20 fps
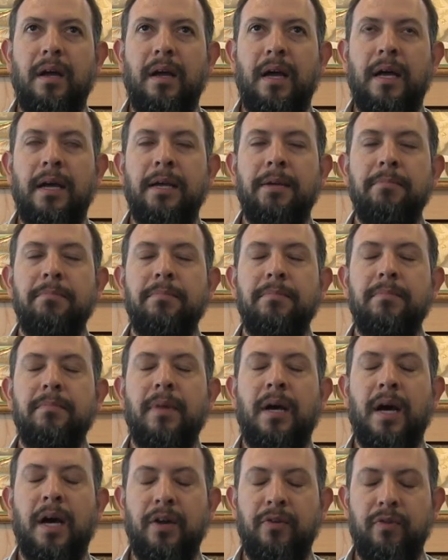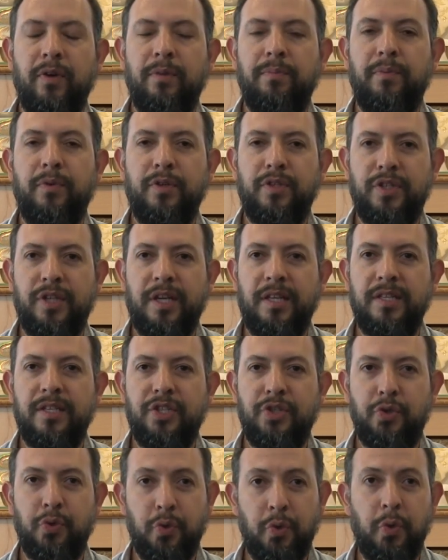I'm 100%
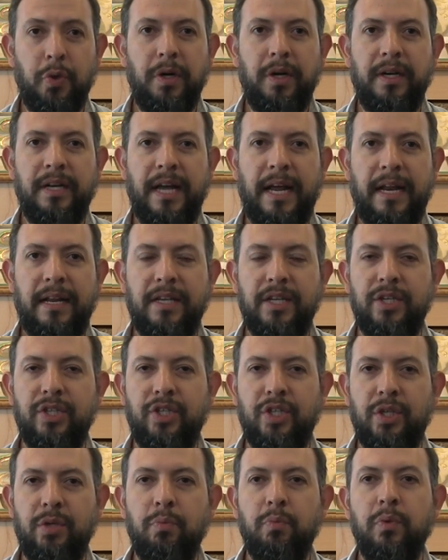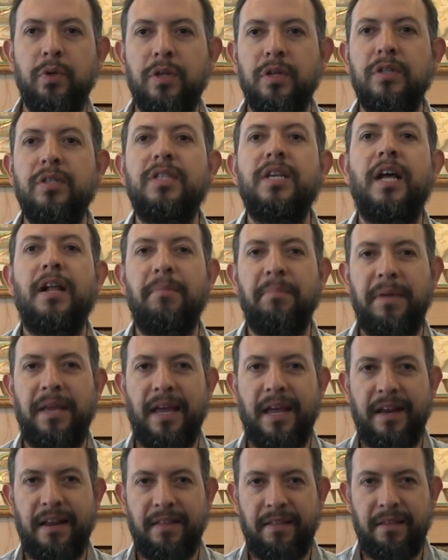sure that she wouldn't tell
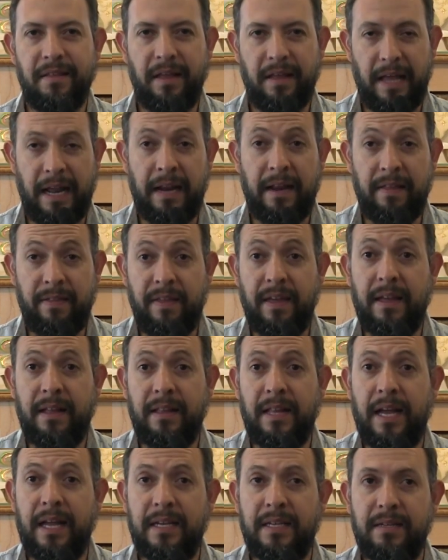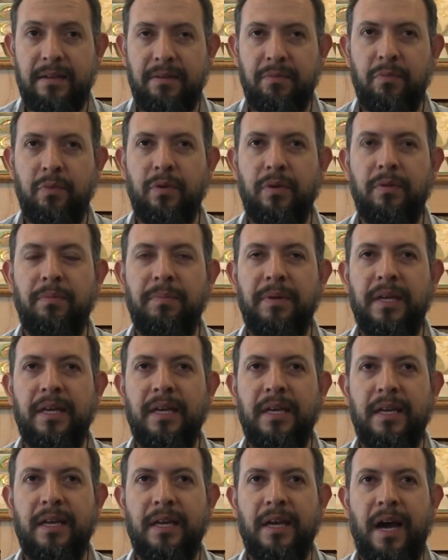me any anything that will
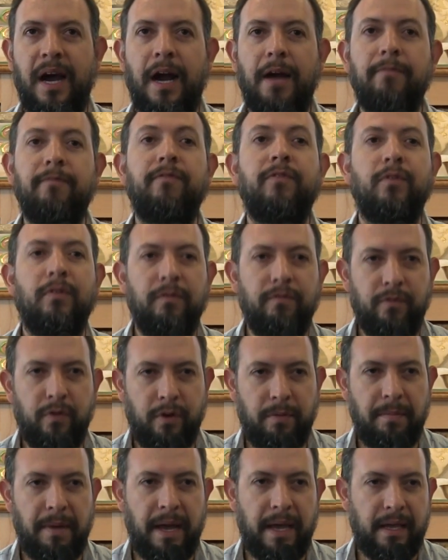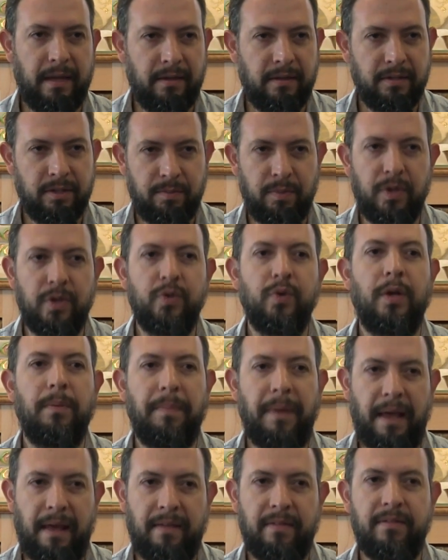be harmful for my spiritual
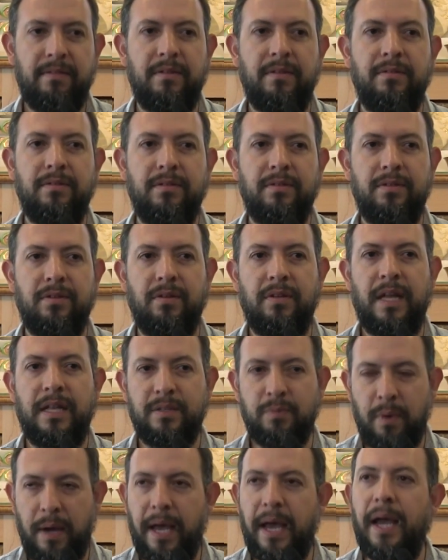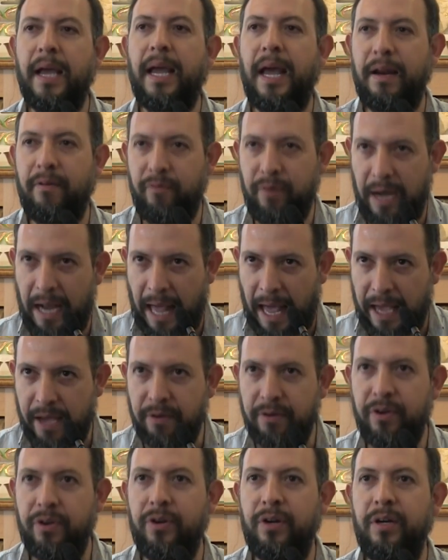path. So that's why I can rely
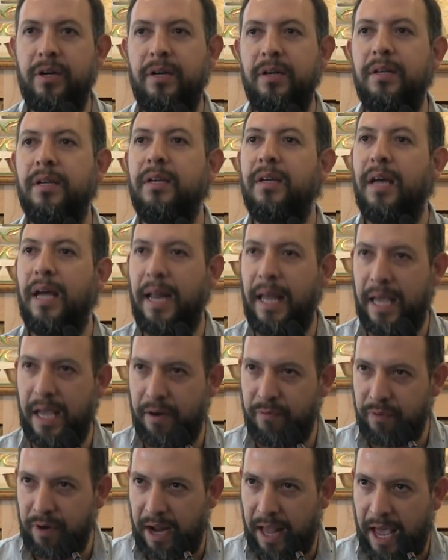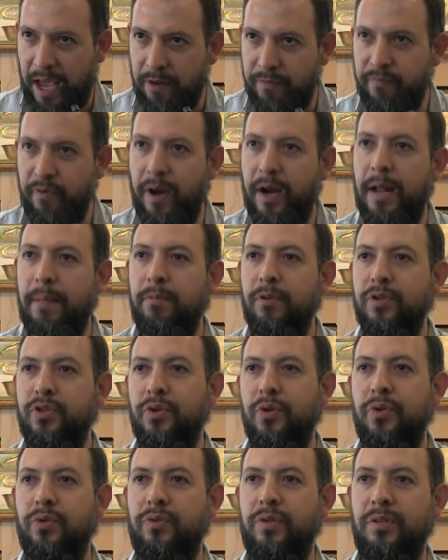on her and I can rely on Venerable
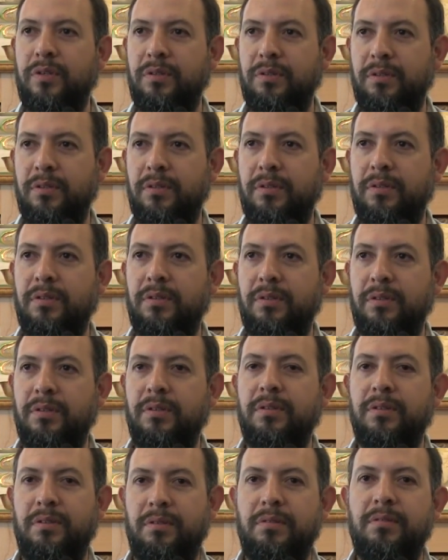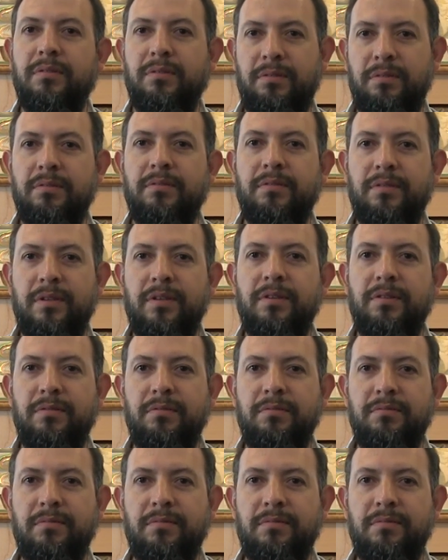Chodron. Yeah.